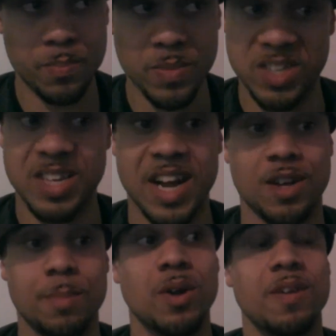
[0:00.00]

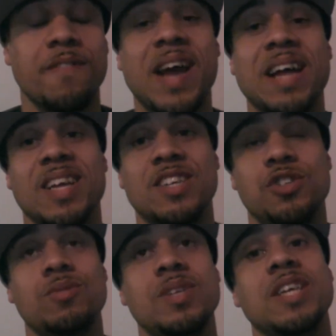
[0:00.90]
the fat
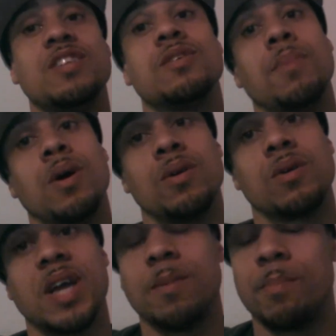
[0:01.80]
that you need to burn,
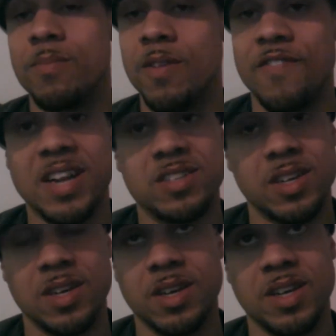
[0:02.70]
okay? The fat's
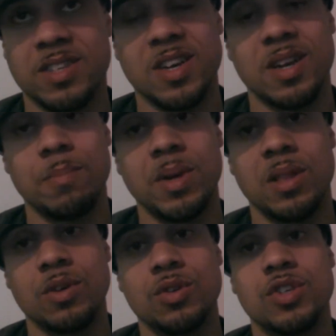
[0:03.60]
going to, it's going to be
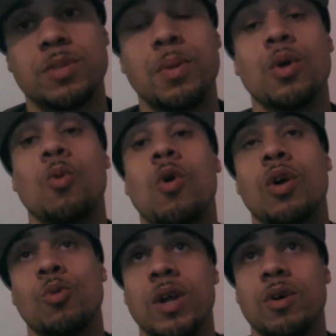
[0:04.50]
there. You're just burning
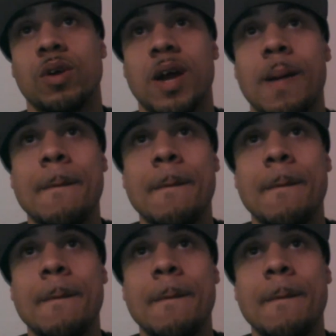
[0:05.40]
water weight, okay?